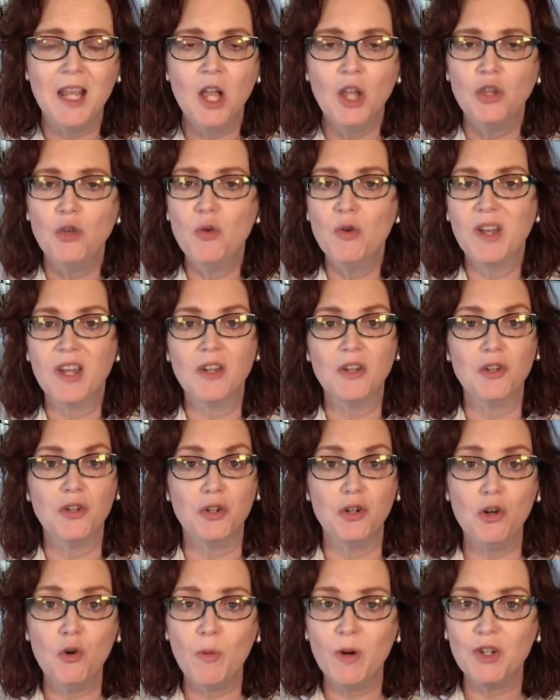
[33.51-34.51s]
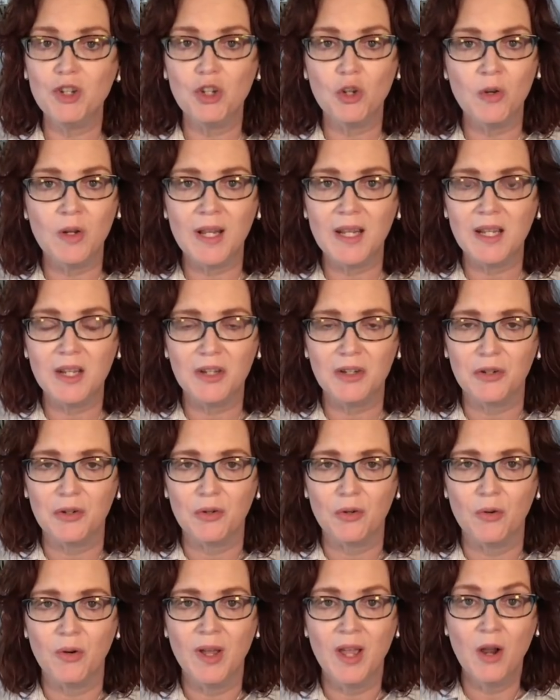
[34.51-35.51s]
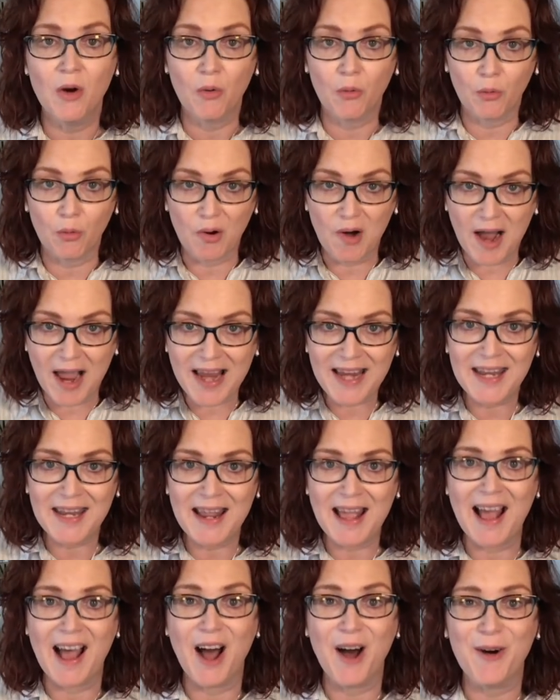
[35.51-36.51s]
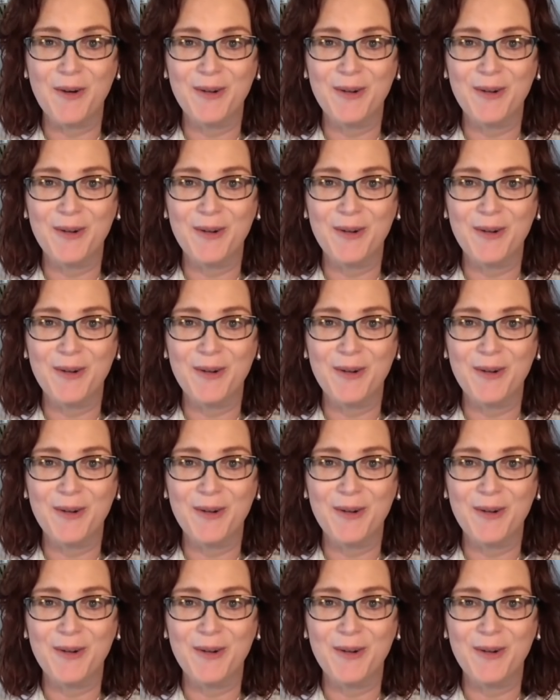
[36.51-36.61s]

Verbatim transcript: you can do what you need to do right now.